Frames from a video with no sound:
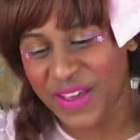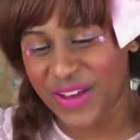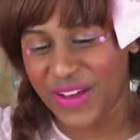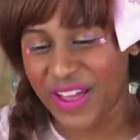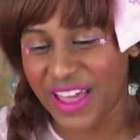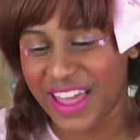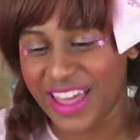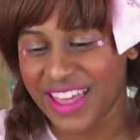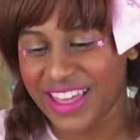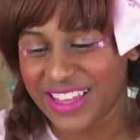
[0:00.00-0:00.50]

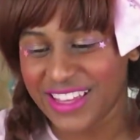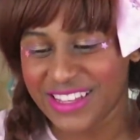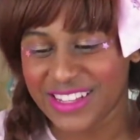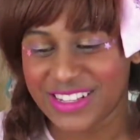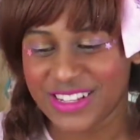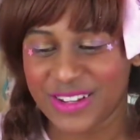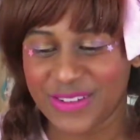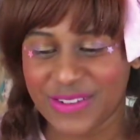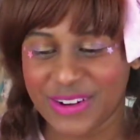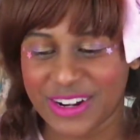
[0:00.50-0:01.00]
Okay,
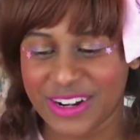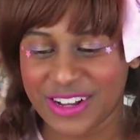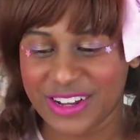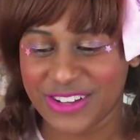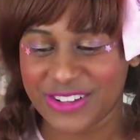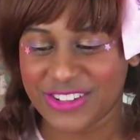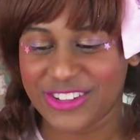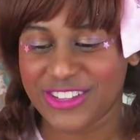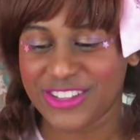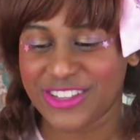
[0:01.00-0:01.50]
so we're gonna
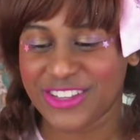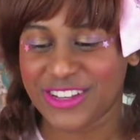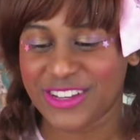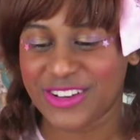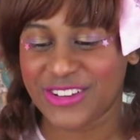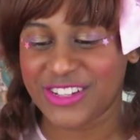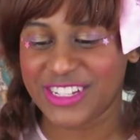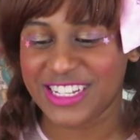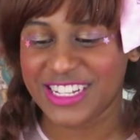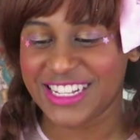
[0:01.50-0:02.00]
go to the
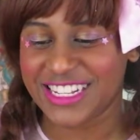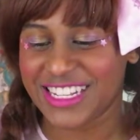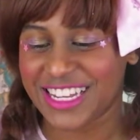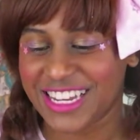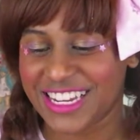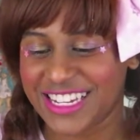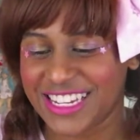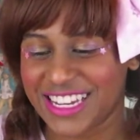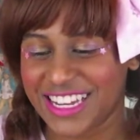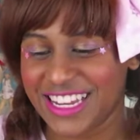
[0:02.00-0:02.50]
quizzes
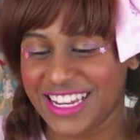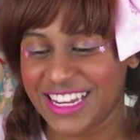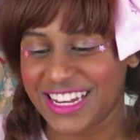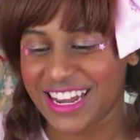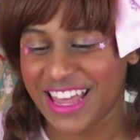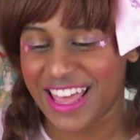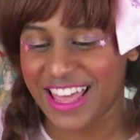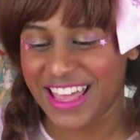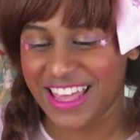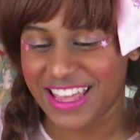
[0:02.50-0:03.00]

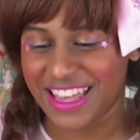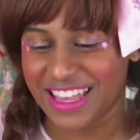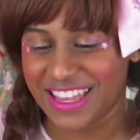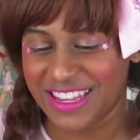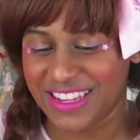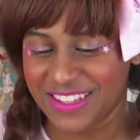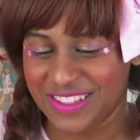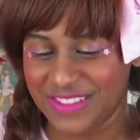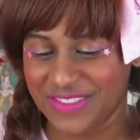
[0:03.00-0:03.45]
section, and